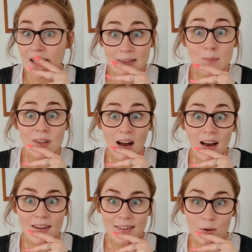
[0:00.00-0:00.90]

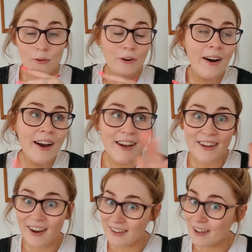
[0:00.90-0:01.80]
because it was hard.
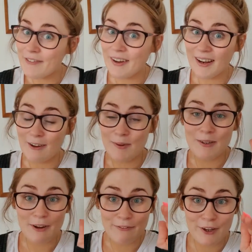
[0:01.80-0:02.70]
Guys,
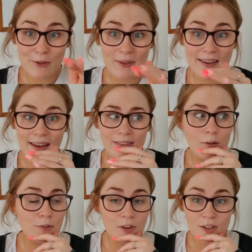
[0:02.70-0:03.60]
I felt like I've been on my
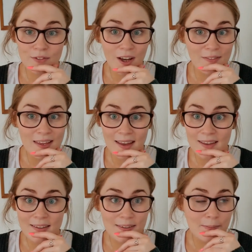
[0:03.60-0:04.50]
first weekend. Those
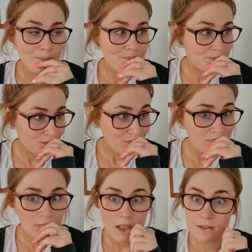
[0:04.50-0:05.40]
first 5 days,
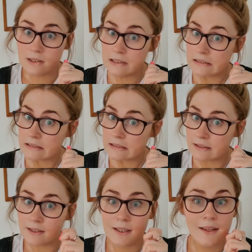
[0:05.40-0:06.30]

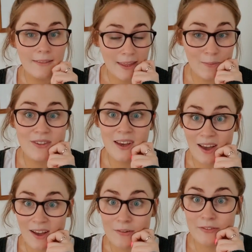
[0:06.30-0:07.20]
oh,
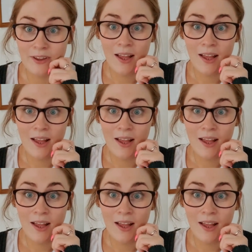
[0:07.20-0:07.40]
they were